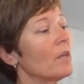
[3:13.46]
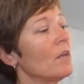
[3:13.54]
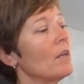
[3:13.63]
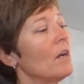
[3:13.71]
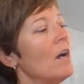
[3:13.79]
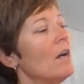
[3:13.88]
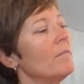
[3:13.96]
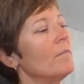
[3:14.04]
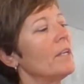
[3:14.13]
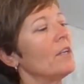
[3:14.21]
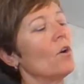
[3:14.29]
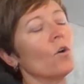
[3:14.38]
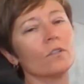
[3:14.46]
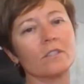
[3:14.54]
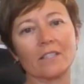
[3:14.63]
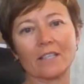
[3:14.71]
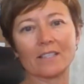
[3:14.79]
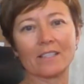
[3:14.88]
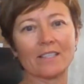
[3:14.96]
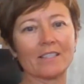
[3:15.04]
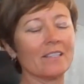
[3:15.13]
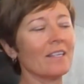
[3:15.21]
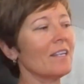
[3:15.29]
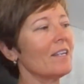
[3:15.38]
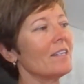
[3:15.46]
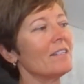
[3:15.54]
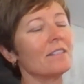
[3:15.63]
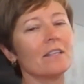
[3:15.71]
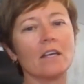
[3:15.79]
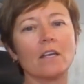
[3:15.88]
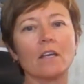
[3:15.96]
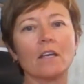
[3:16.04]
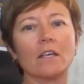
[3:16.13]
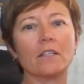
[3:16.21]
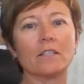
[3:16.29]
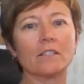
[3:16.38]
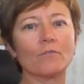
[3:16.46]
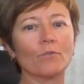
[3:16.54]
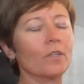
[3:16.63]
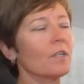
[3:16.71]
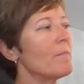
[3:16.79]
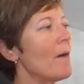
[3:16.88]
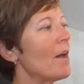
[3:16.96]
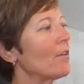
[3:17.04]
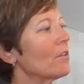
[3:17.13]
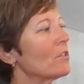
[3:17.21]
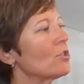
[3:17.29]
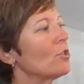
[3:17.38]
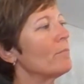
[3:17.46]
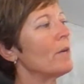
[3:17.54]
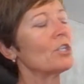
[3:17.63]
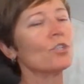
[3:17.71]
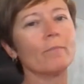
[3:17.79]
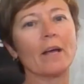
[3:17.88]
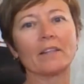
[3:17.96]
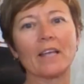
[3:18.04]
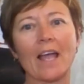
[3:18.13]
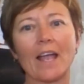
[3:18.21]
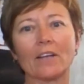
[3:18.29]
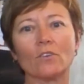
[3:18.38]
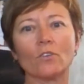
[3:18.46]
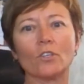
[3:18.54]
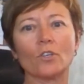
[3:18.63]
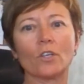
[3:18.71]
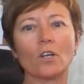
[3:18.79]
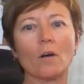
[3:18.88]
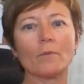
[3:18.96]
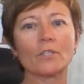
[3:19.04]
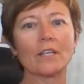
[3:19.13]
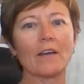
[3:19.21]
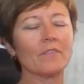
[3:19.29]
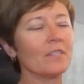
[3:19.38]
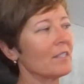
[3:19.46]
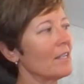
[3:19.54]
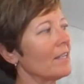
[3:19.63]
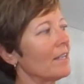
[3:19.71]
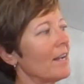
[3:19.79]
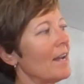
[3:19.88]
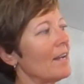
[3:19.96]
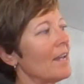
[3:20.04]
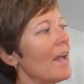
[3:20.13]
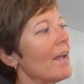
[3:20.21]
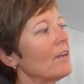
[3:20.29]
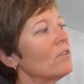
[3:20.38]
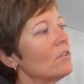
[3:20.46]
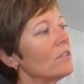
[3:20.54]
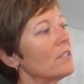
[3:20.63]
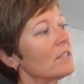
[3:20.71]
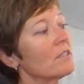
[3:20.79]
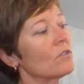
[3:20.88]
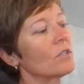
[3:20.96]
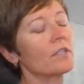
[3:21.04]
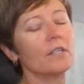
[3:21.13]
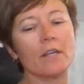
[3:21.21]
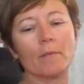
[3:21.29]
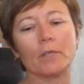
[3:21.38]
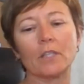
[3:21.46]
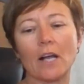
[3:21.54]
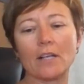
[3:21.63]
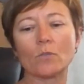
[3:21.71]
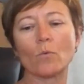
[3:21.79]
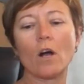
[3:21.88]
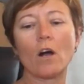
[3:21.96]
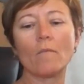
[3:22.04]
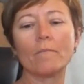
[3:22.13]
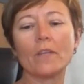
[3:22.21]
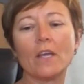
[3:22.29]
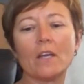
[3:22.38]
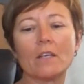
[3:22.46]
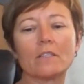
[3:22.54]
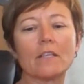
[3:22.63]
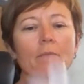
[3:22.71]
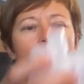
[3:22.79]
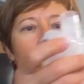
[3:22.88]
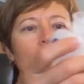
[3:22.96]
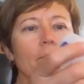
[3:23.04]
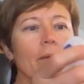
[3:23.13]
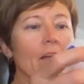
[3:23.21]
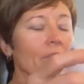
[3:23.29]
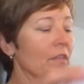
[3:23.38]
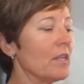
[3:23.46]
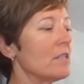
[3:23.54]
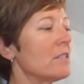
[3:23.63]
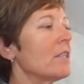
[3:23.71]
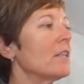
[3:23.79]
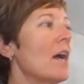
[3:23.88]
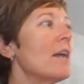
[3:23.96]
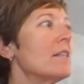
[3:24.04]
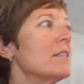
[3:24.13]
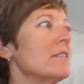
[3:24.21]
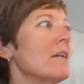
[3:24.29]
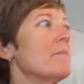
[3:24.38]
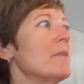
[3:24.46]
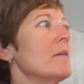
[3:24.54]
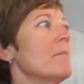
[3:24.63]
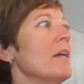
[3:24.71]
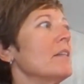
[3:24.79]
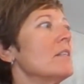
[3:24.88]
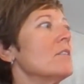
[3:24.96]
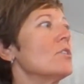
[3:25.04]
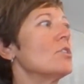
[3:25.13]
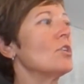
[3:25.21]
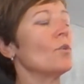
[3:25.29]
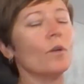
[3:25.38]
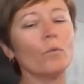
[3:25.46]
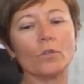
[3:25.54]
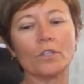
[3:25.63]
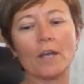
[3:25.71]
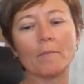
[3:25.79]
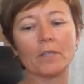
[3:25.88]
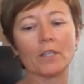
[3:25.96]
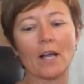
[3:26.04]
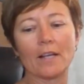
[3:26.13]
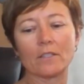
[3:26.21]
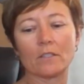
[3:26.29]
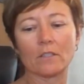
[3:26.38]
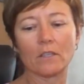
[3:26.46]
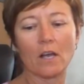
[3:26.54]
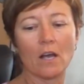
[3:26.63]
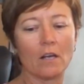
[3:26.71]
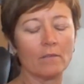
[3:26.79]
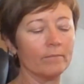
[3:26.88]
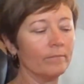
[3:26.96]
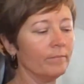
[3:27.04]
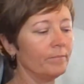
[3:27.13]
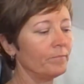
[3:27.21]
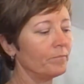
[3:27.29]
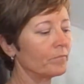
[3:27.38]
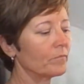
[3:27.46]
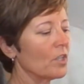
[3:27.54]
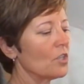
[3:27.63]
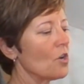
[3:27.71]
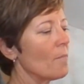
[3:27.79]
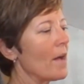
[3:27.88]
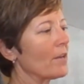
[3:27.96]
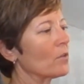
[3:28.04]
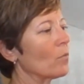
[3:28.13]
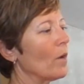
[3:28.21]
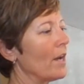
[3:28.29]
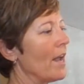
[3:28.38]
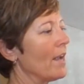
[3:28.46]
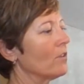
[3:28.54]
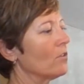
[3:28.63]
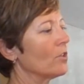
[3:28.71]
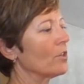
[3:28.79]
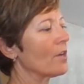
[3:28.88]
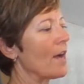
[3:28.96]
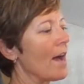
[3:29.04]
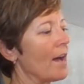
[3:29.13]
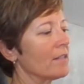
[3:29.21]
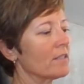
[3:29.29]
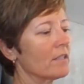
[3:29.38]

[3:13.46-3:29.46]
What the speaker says: It holds 6 cc's. It doesn't really matter too much about the angle. You can almost have this thing at any angle and it's still going to nebulize well. Same thing about this, and kind of the same thing about this too. It will nebulize no matter what angle you're at.